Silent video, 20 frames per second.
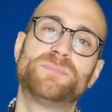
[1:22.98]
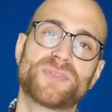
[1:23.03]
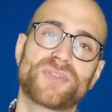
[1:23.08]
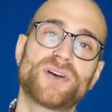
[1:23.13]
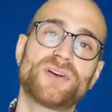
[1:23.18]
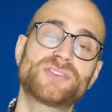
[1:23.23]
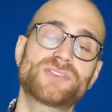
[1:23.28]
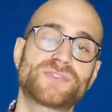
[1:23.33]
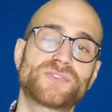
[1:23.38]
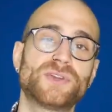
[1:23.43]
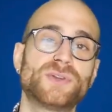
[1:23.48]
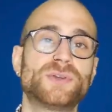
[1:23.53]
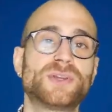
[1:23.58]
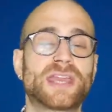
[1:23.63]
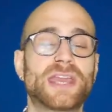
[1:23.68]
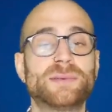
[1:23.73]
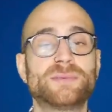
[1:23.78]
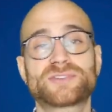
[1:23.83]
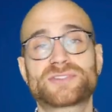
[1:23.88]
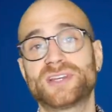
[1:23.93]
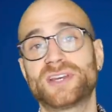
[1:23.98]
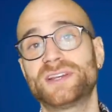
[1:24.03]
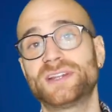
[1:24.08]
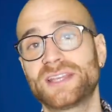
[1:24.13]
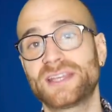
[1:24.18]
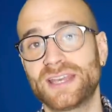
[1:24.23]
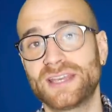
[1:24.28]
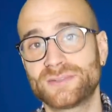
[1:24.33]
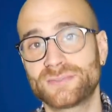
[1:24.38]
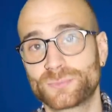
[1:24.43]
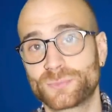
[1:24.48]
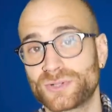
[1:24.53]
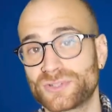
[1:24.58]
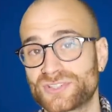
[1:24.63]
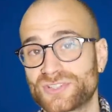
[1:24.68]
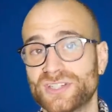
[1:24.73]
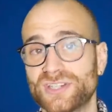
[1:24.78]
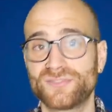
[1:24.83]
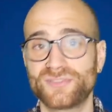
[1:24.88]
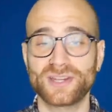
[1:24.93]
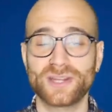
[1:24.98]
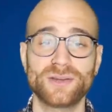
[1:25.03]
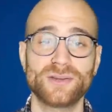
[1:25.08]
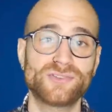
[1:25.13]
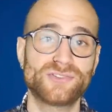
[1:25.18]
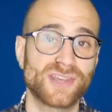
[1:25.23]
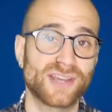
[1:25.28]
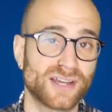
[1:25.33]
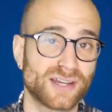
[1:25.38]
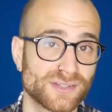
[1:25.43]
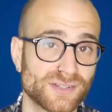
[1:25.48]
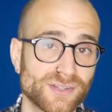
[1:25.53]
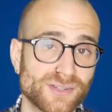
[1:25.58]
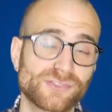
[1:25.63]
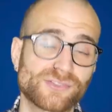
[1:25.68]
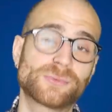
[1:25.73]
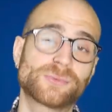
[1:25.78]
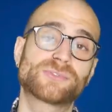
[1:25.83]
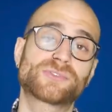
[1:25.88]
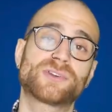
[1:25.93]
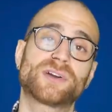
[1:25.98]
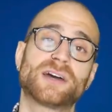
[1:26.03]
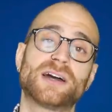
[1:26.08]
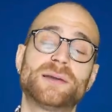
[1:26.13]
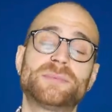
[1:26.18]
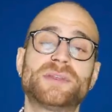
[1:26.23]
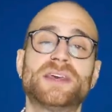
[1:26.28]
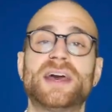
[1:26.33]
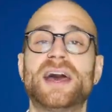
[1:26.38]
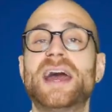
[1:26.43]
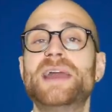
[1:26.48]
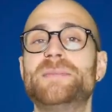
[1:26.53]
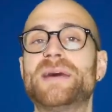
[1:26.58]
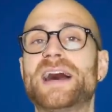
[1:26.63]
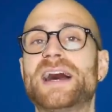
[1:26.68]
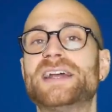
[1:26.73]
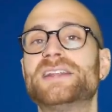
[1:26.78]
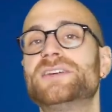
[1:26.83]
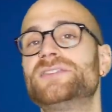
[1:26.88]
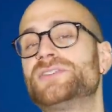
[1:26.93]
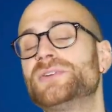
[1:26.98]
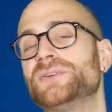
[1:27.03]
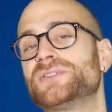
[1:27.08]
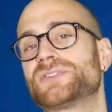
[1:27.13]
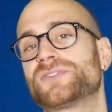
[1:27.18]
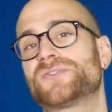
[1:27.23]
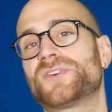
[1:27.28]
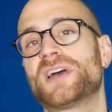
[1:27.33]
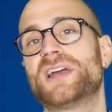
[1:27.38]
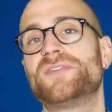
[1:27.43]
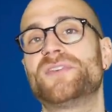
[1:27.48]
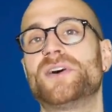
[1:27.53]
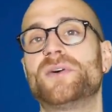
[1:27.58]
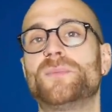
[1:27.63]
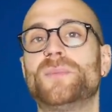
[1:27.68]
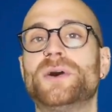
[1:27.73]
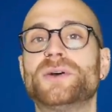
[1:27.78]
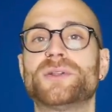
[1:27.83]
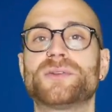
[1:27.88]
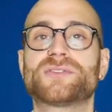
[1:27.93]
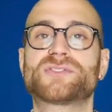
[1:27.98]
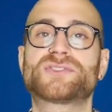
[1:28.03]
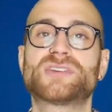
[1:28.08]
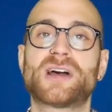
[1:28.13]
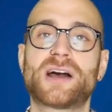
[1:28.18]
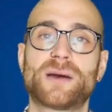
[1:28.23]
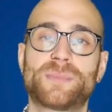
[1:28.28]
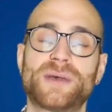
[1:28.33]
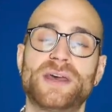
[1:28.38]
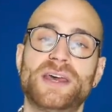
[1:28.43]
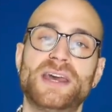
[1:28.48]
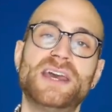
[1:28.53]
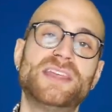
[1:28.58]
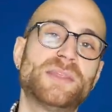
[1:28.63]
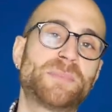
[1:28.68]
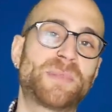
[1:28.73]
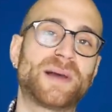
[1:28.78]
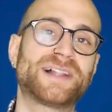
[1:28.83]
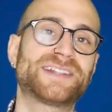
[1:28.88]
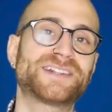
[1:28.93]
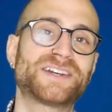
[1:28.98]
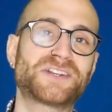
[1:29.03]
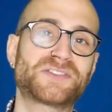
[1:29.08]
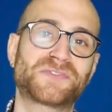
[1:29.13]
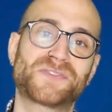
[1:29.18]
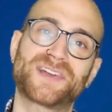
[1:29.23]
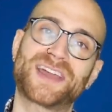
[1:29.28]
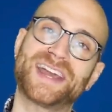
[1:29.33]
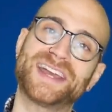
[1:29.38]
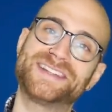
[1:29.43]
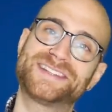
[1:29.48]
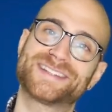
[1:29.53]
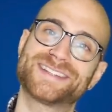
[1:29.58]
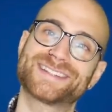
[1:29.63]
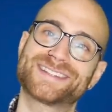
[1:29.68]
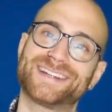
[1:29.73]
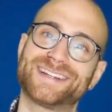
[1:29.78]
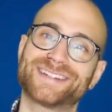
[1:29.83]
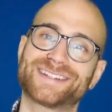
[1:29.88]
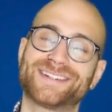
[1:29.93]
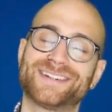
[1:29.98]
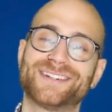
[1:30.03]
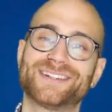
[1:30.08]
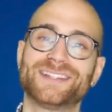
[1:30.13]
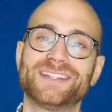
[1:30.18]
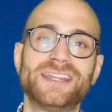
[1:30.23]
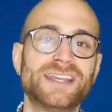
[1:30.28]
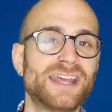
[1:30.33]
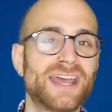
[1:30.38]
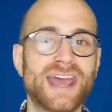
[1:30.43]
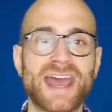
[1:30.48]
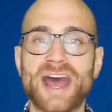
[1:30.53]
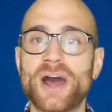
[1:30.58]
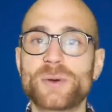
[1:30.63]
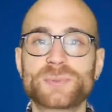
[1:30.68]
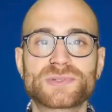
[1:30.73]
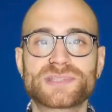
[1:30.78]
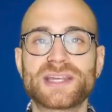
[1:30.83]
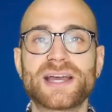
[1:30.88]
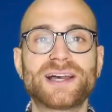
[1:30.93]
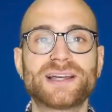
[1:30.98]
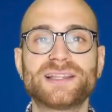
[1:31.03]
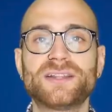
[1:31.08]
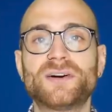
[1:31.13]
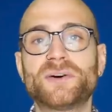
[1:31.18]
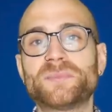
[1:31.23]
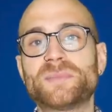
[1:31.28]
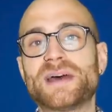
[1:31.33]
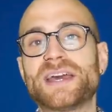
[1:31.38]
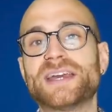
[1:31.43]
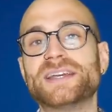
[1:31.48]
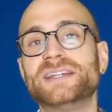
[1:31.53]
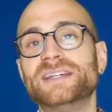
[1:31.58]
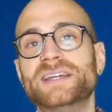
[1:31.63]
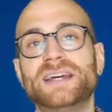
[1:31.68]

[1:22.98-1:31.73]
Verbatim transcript: For those of you who keep returning and watching the videos yet are not subscribed, hey man, do us a favor, why not sub, hit the bell notifications icon, it helps out a lot mate,